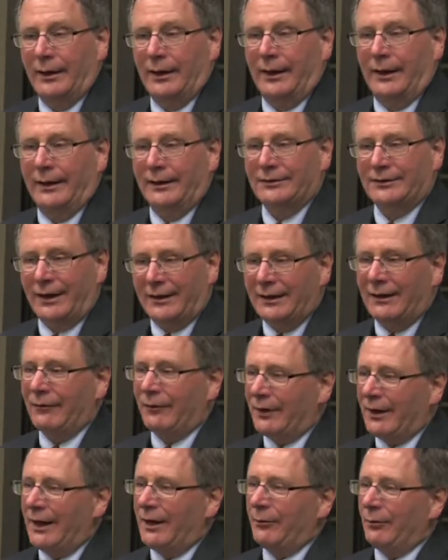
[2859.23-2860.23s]
And he says, I never
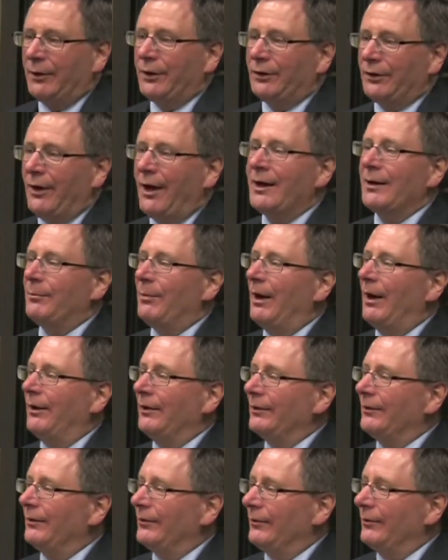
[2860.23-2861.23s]
kind of really thought about
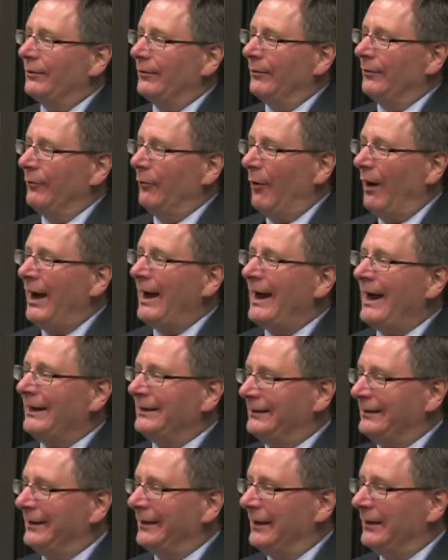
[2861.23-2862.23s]
why I
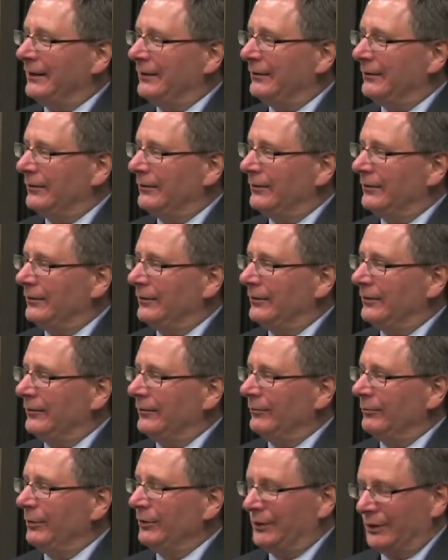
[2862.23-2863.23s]
did it,
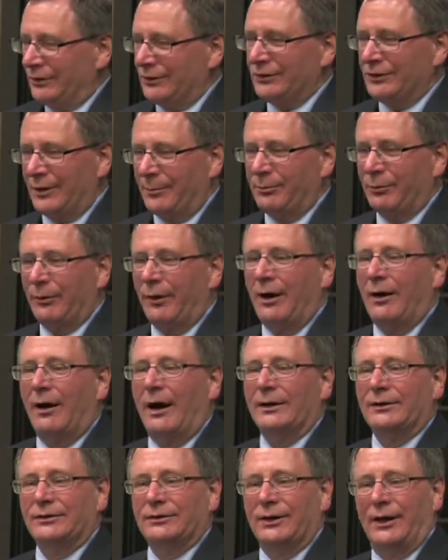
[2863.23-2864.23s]
but this is the prayer I
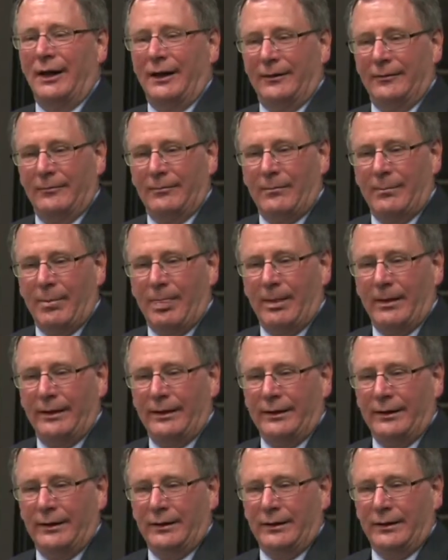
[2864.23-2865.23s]
say.
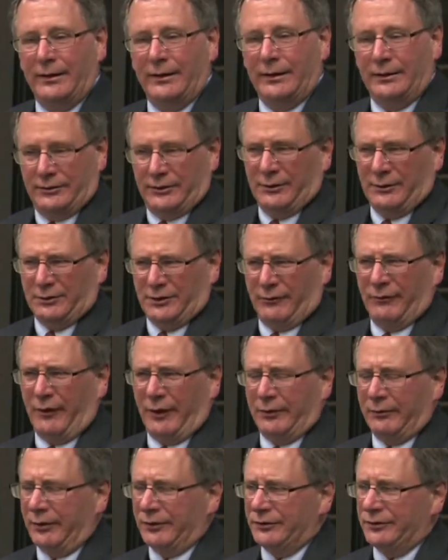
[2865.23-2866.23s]
He was a very
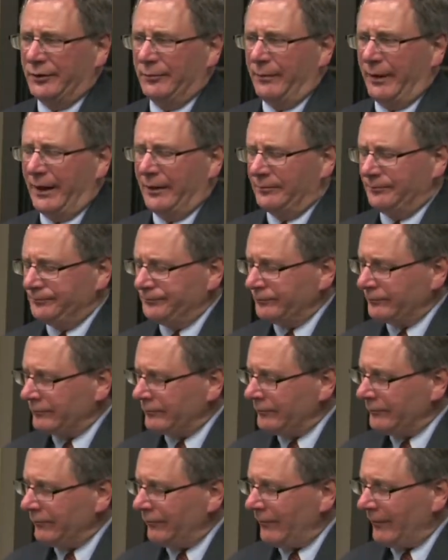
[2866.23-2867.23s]
Christian man.
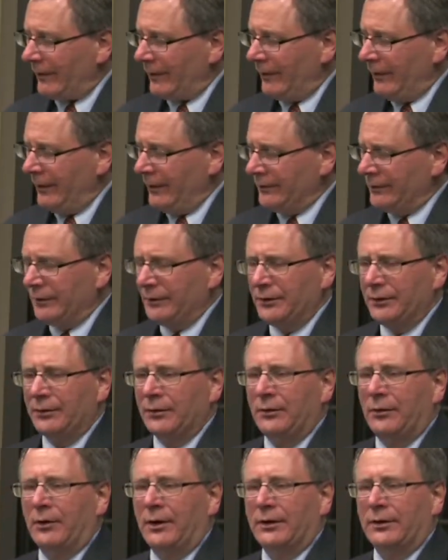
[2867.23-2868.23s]
He said,
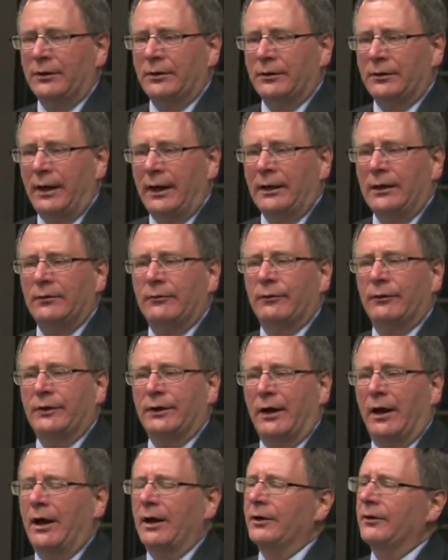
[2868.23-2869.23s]
Lord, thank you for the
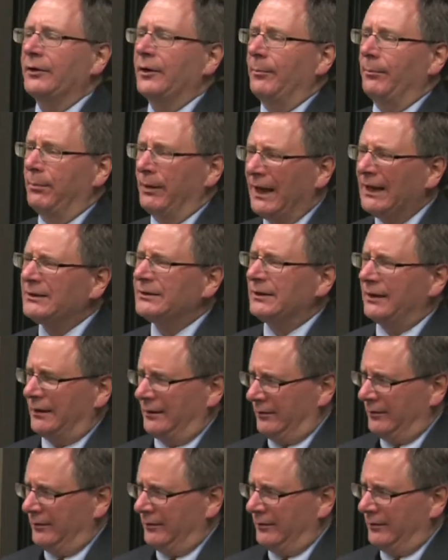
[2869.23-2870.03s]
honor, the blessing